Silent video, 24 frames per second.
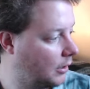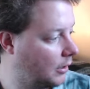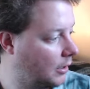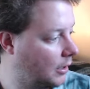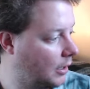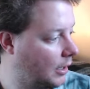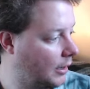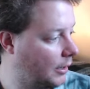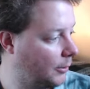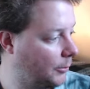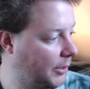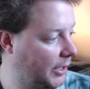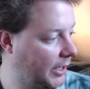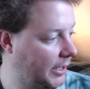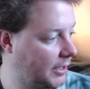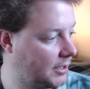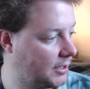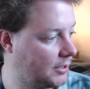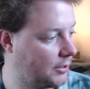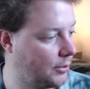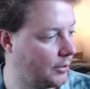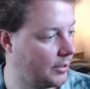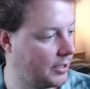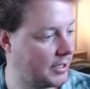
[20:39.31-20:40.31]
And then we need
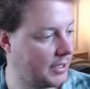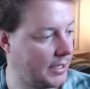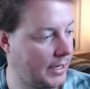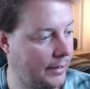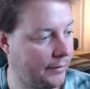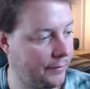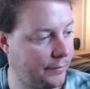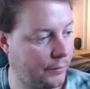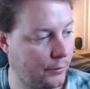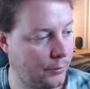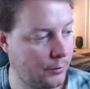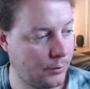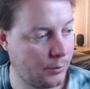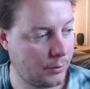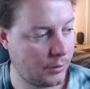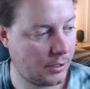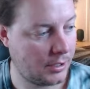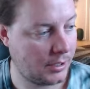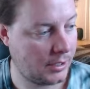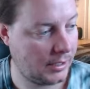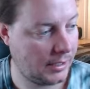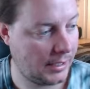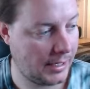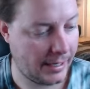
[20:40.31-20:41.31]
to do the same for
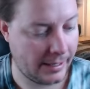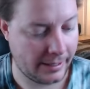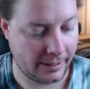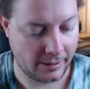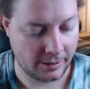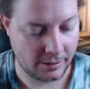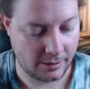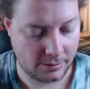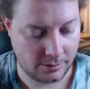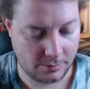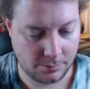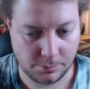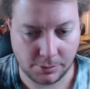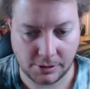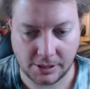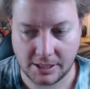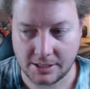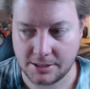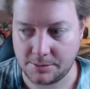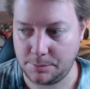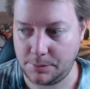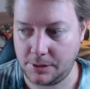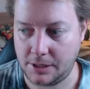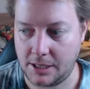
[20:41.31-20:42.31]
Clang++
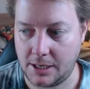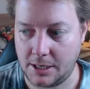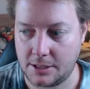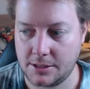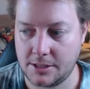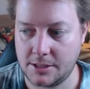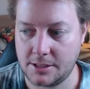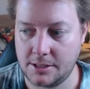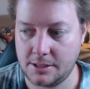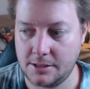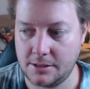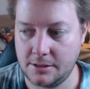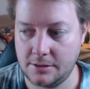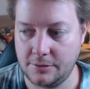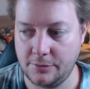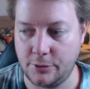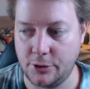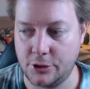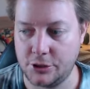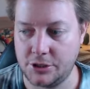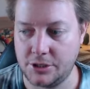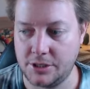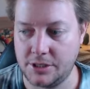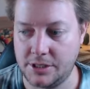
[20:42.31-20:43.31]

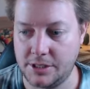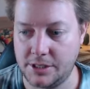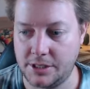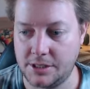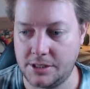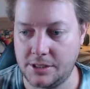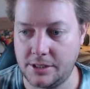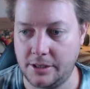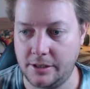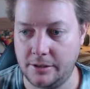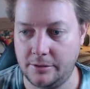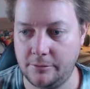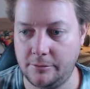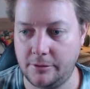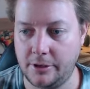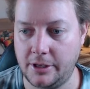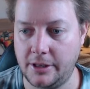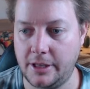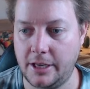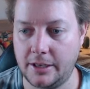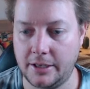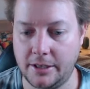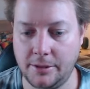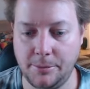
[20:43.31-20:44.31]
version 16.
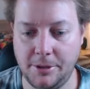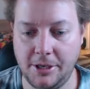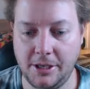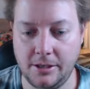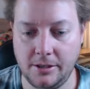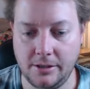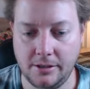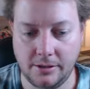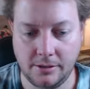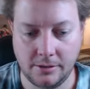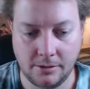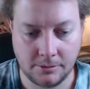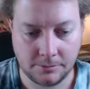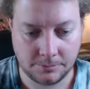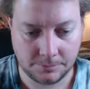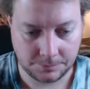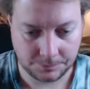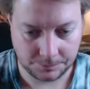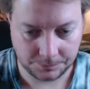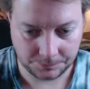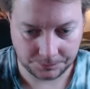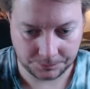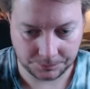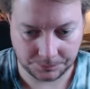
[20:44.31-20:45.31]
Run that command.
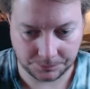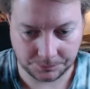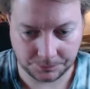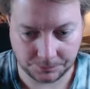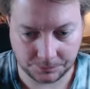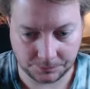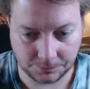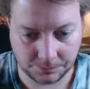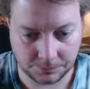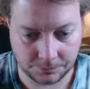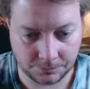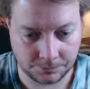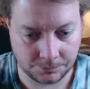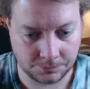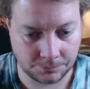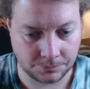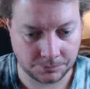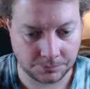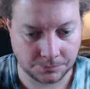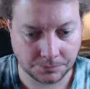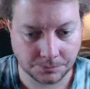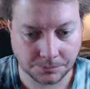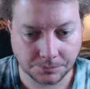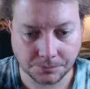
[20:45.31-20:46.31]

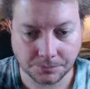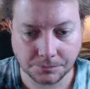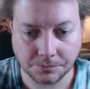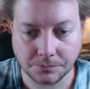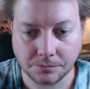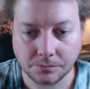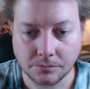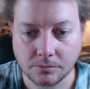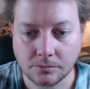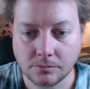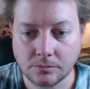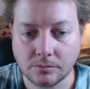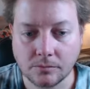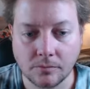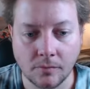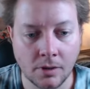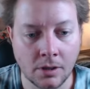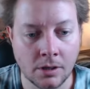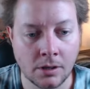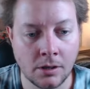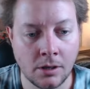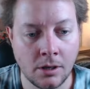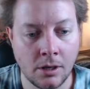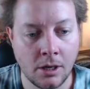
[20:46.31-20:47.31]

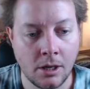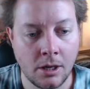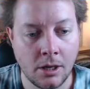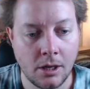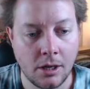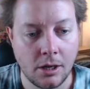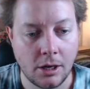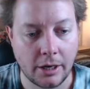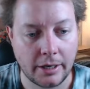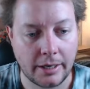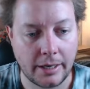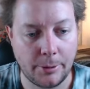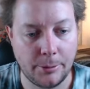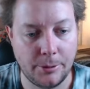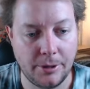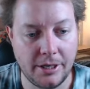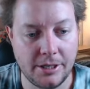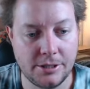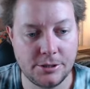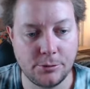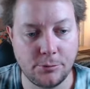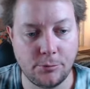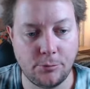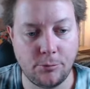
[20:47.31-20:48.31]
Okay, we
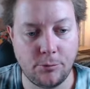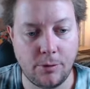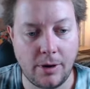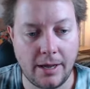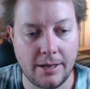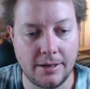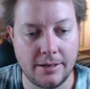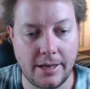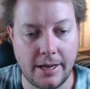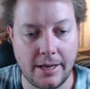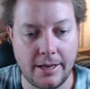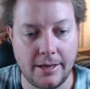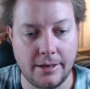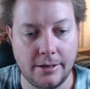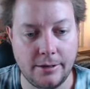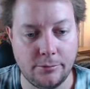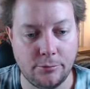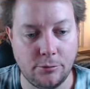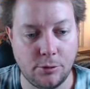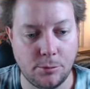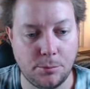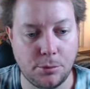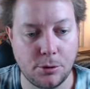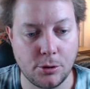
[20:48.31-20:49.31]
need to add a
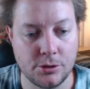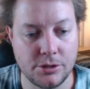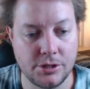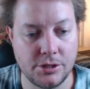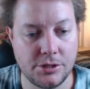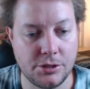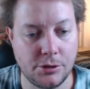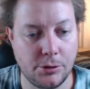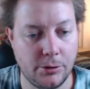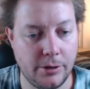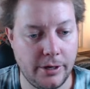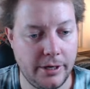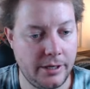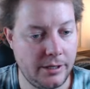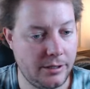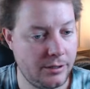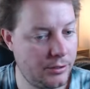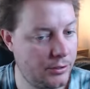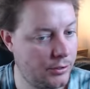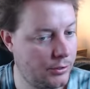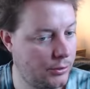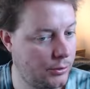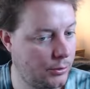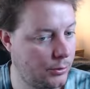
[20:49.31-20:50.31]
repository
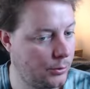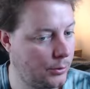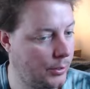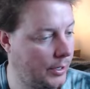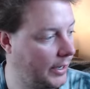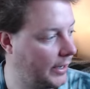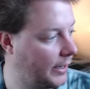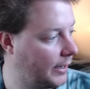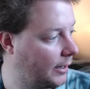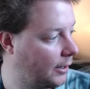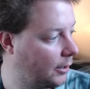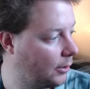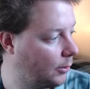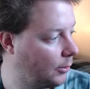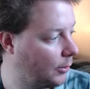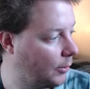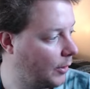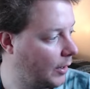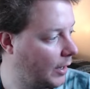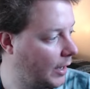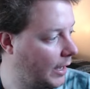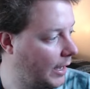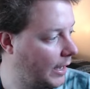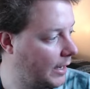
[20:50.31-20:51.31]
to our
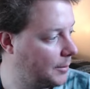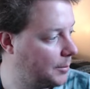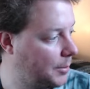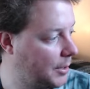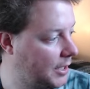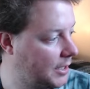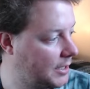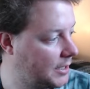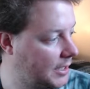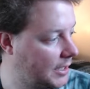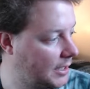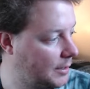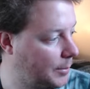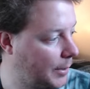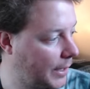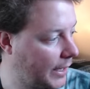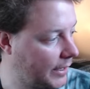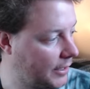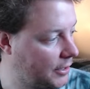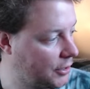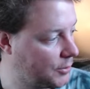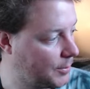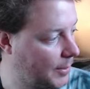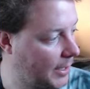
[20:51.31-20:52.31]
apt
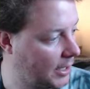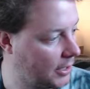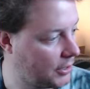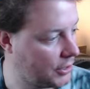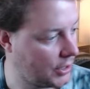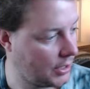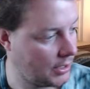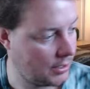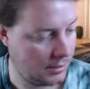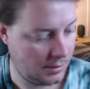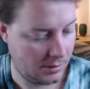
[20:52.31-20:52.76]
package manager.